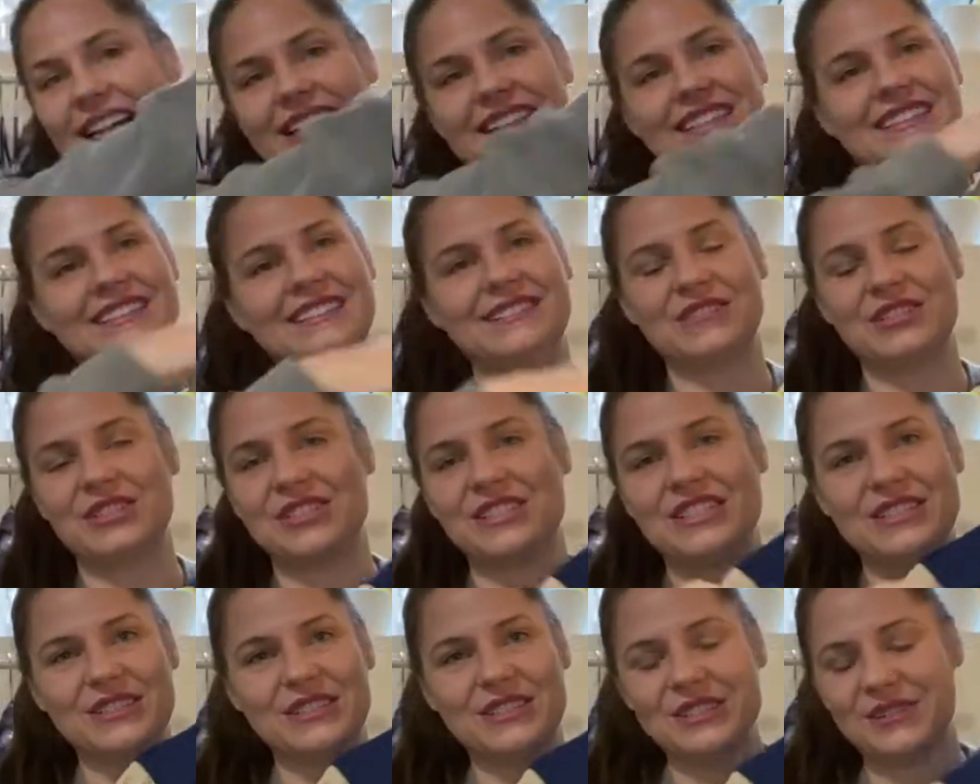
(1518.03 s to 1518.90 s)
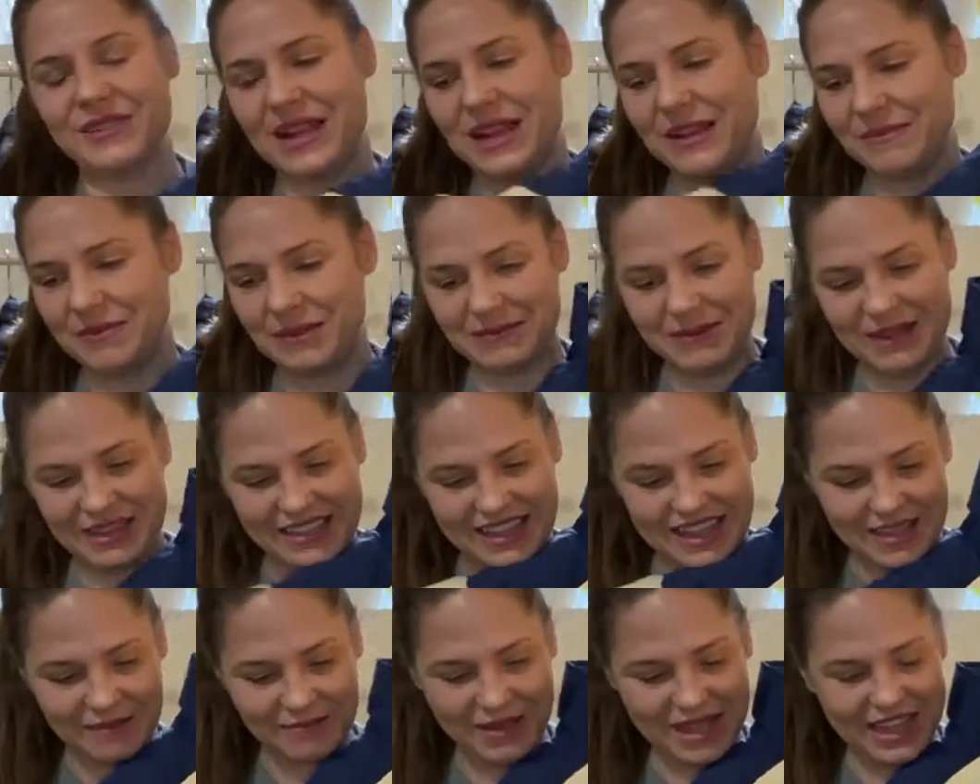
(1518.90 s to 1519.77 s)
I'm just still so happy about
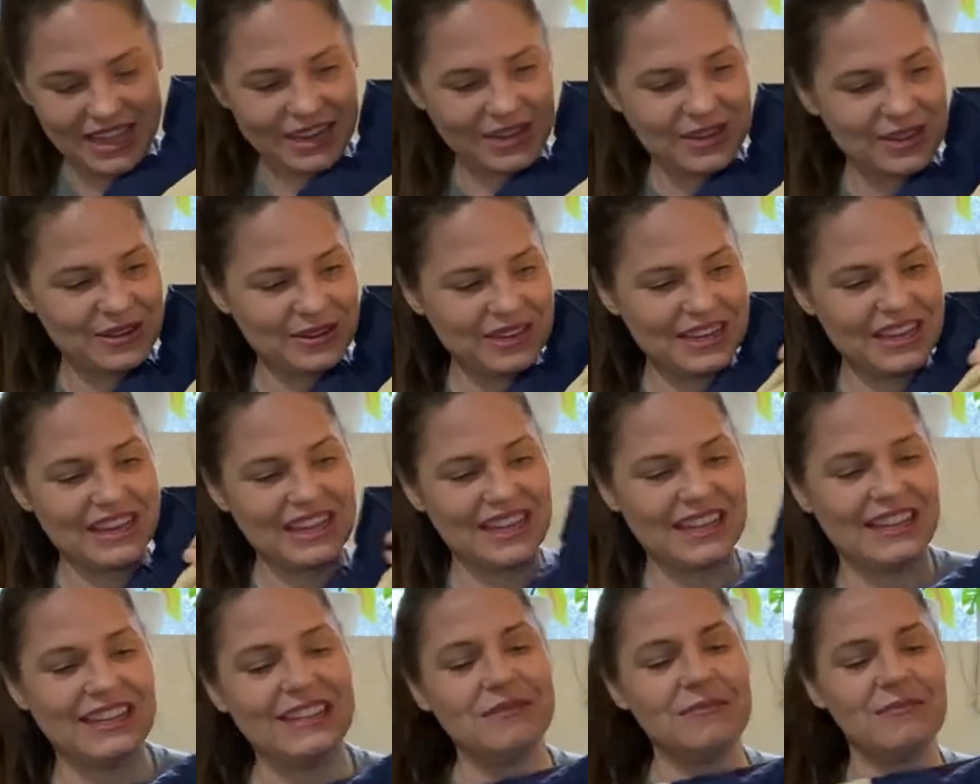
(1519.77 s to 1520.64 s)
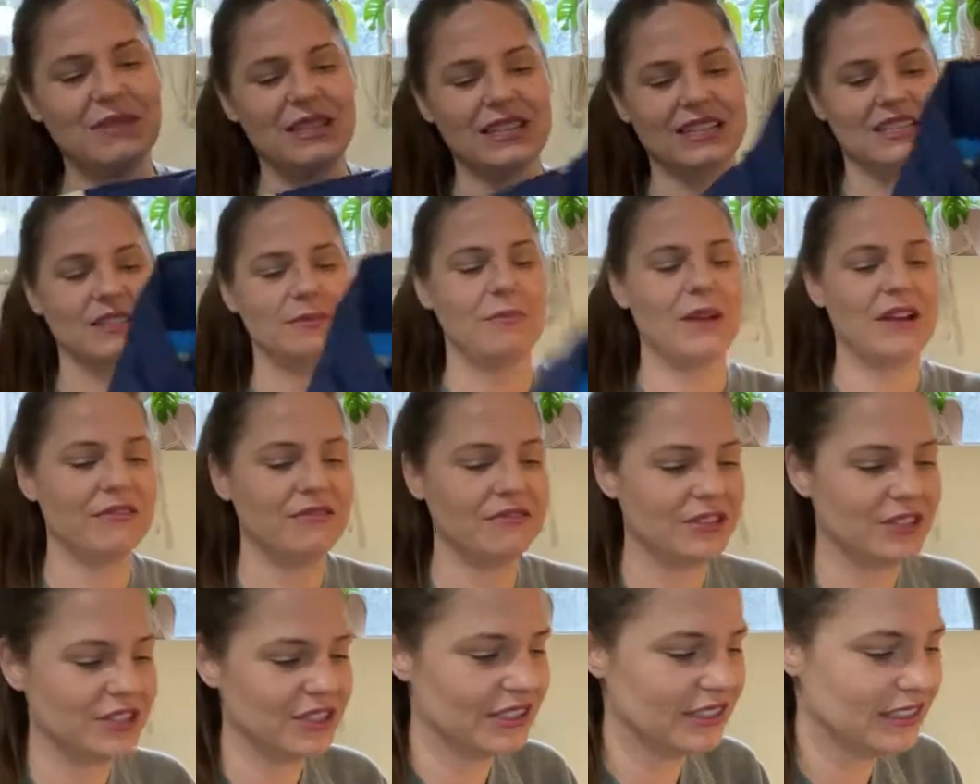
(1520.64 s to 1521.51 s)
that. Patagonia men's
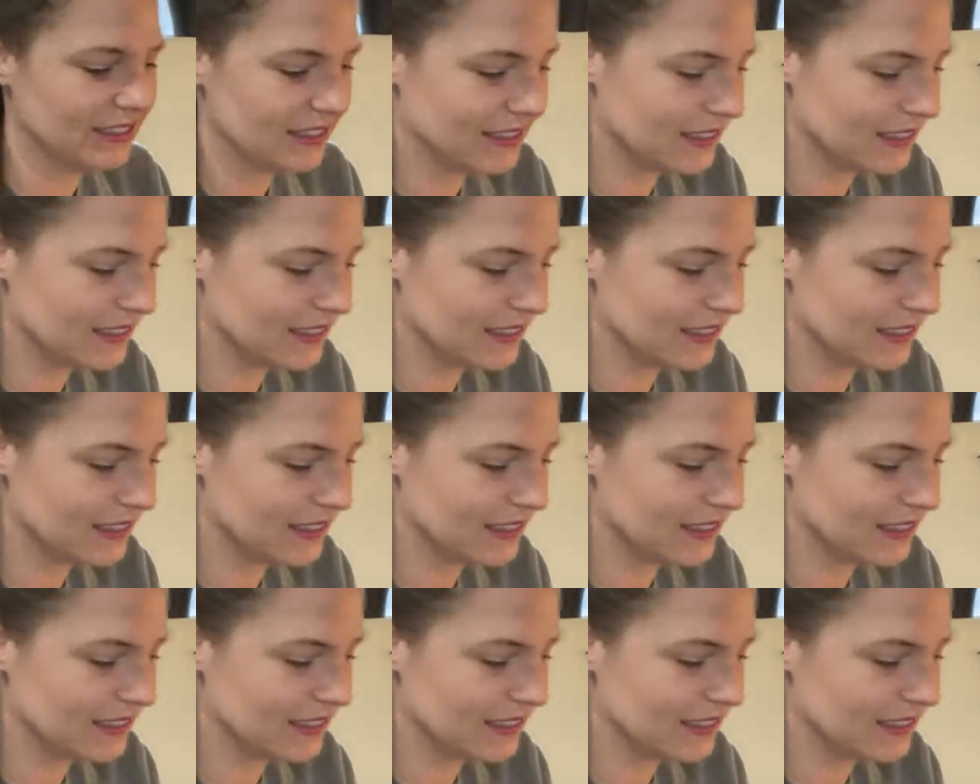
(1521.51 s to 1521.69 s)
puffer,